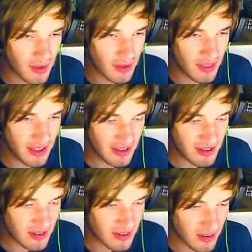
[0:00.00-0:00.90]

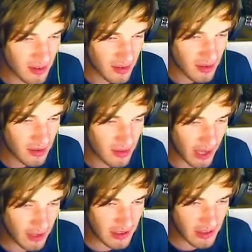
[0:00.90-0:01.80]
This? I
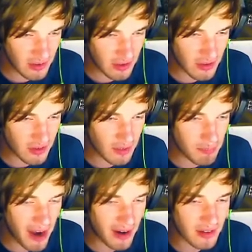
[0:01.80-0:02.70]
use this to destroy
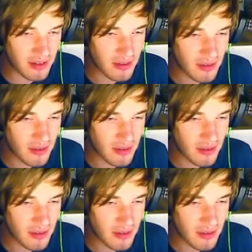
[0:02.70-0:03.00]
barrels.